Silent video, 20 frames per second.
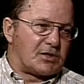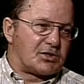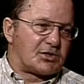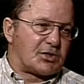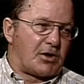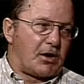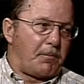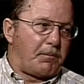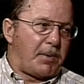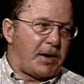
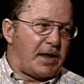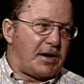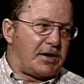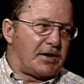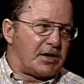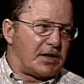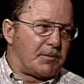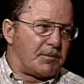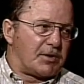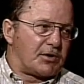start
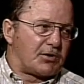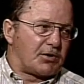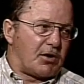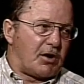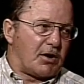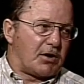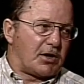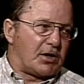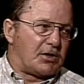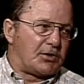petting them and
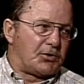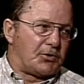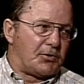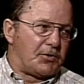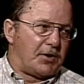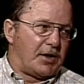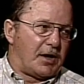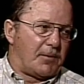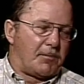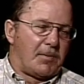talking to
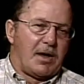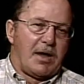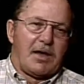them.